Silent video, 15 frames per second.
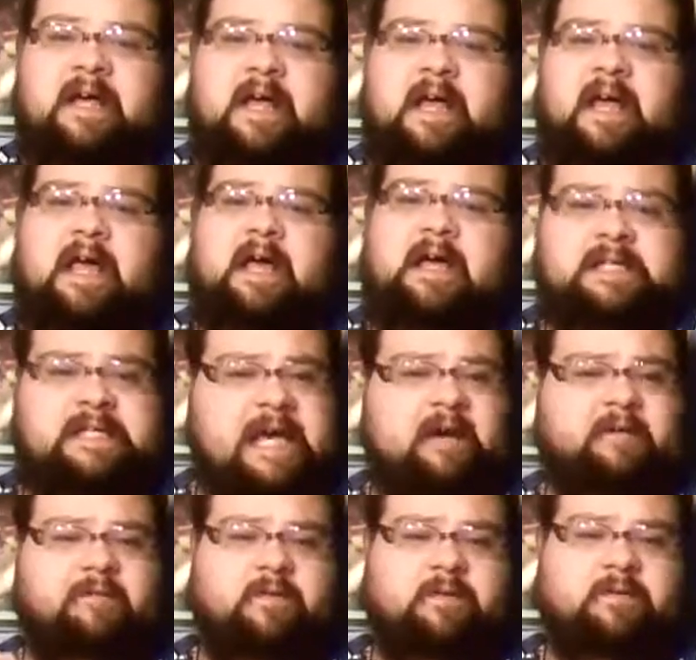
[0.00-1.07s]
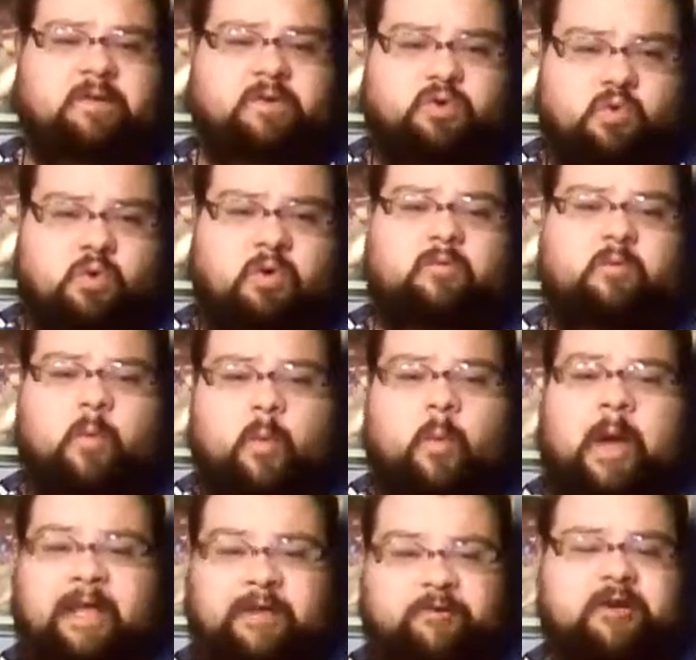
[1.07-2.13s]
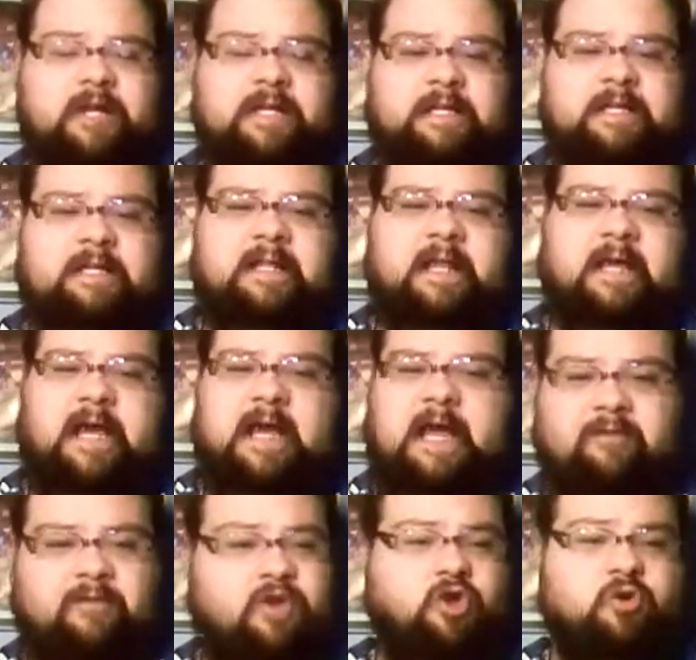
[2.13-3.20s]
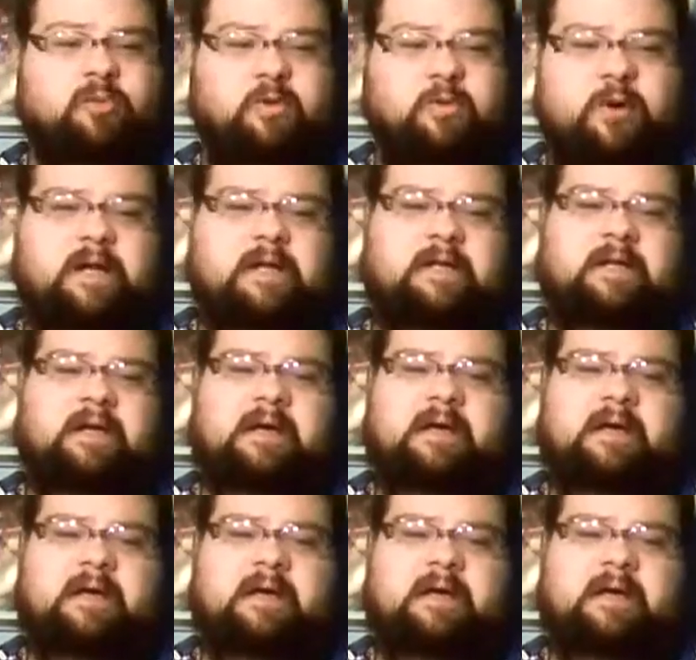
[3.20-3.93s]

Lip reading: a tavern dwarf waitress. Like, I have a human one.